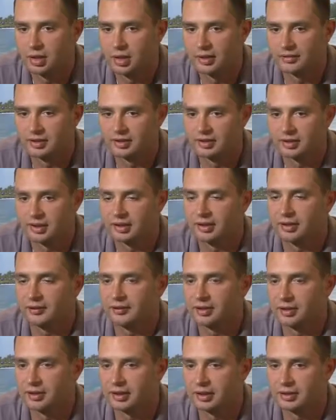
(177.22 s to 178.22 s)
have
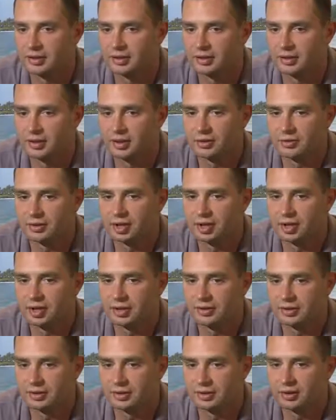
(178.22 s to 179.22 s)
distinctively,
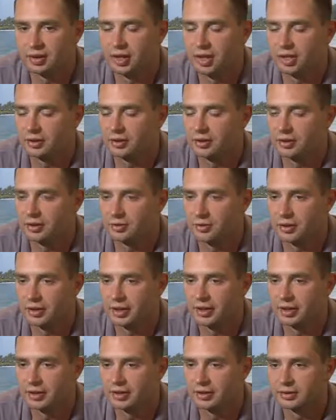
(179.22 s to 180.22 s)
changed in a concrete
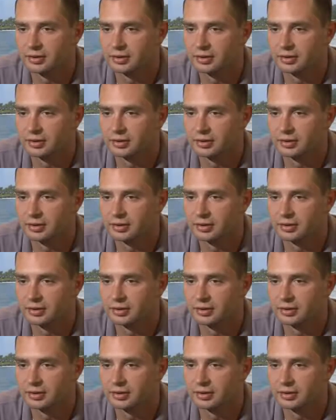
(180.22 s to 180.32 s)
way.